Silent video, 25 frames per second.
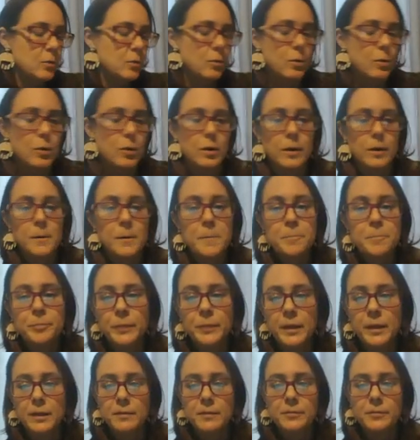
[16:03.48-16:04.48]
or
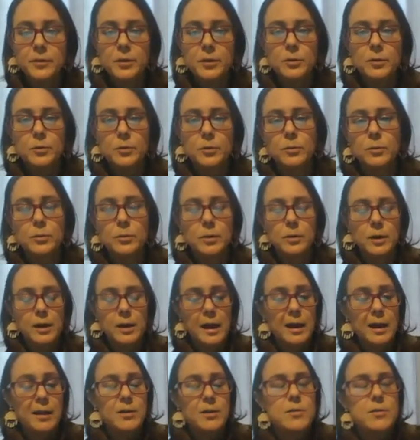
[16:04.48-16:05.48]
if you
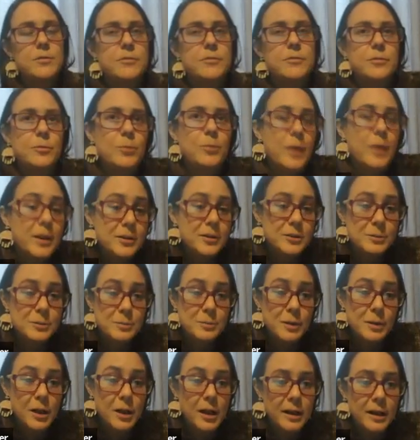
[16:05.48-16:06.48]
have writer's
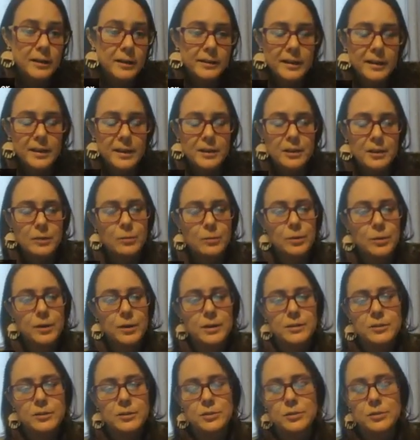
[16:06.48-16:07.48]
block and you
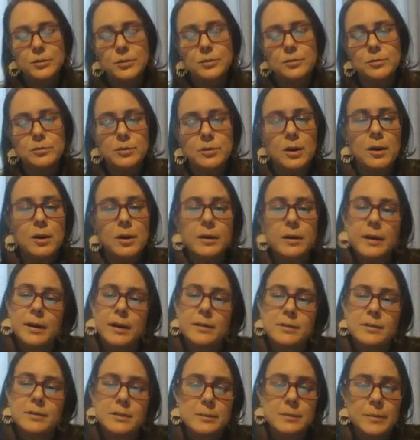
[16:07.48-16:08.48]
want to talk
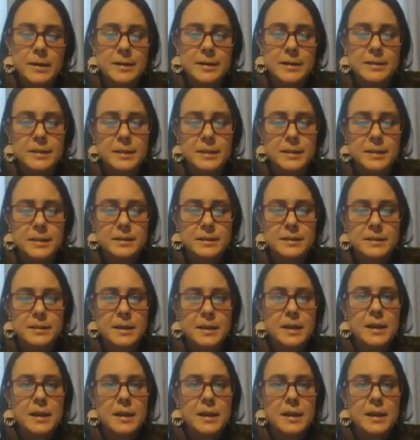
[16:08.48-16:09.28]
out some ideas.